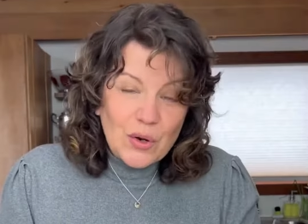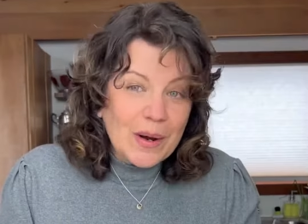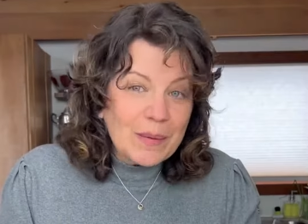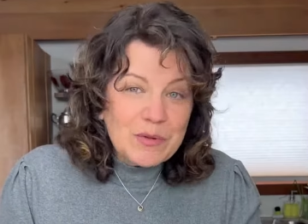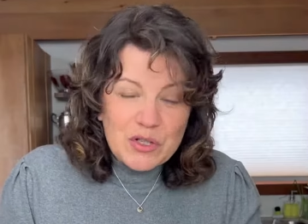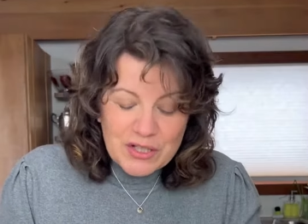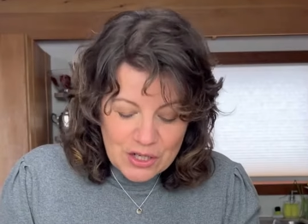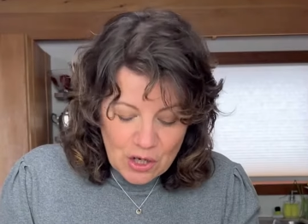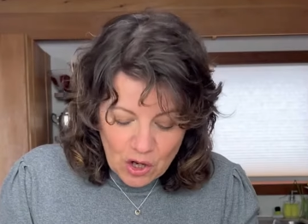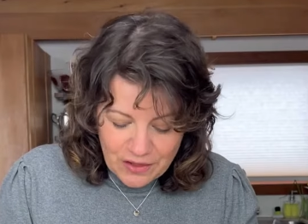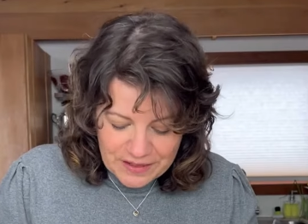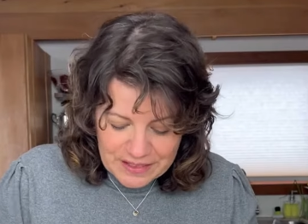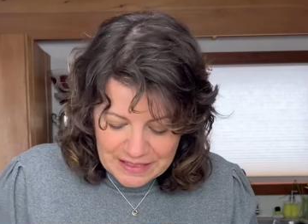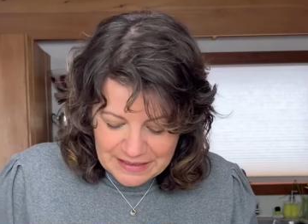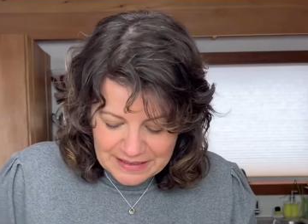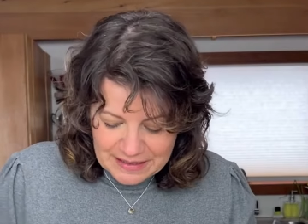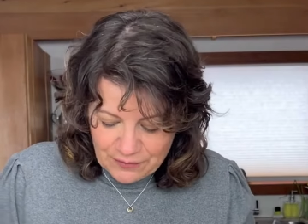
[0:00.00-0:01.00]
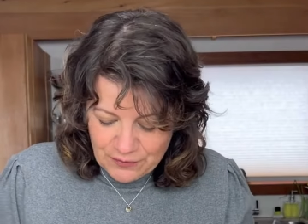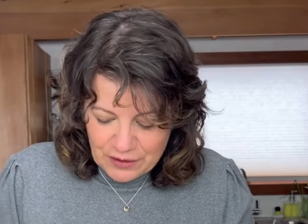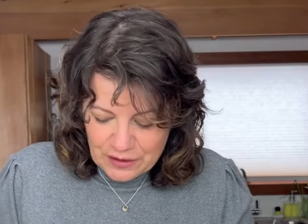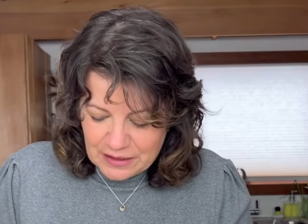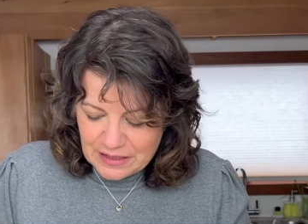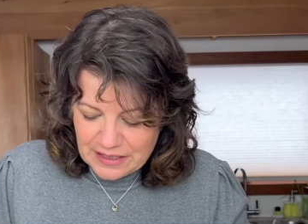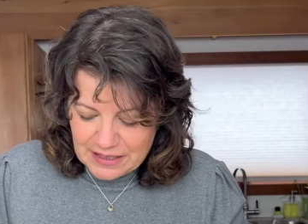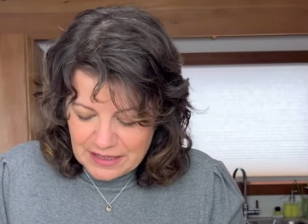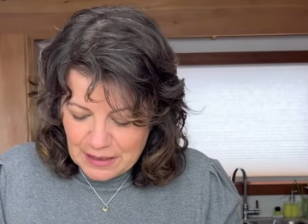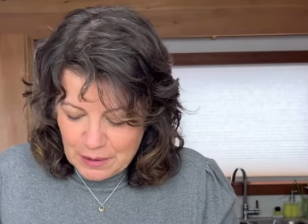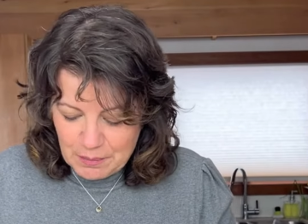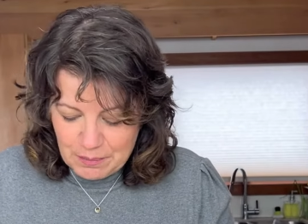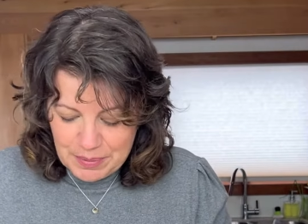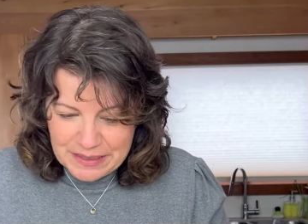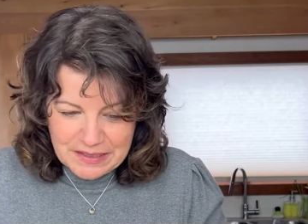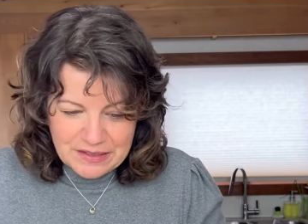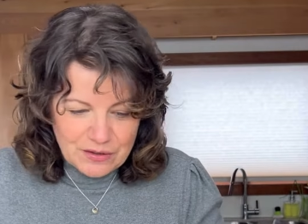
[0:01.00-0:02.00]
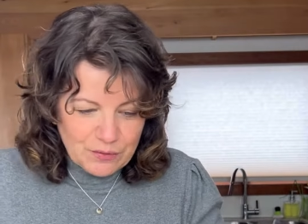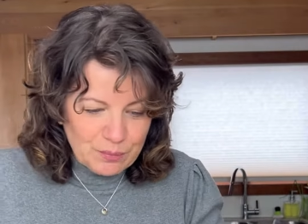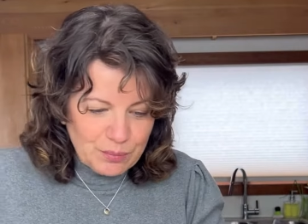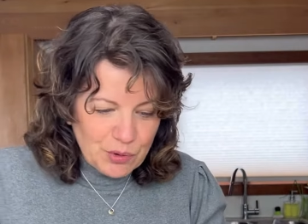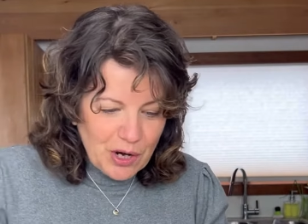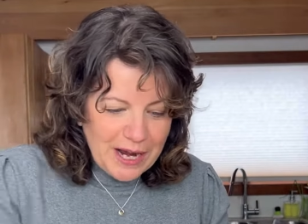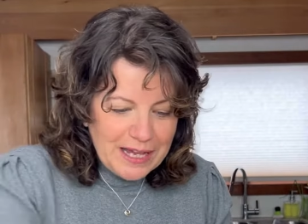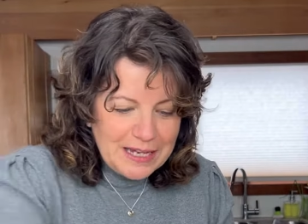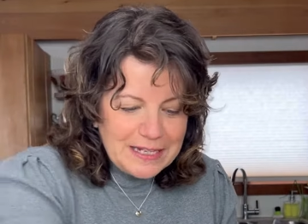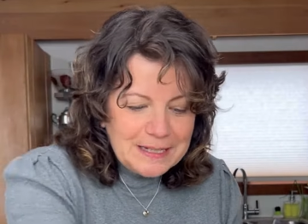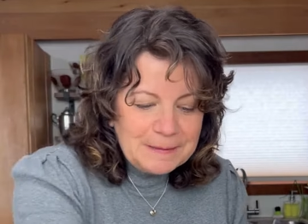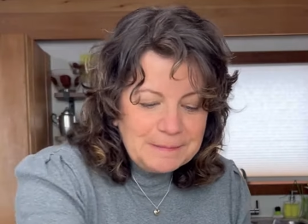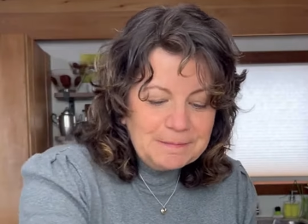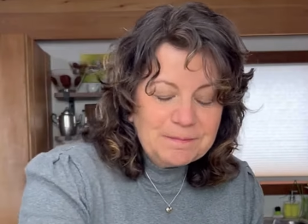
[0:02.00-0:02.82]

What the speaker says: I'm using all these different bits of bread,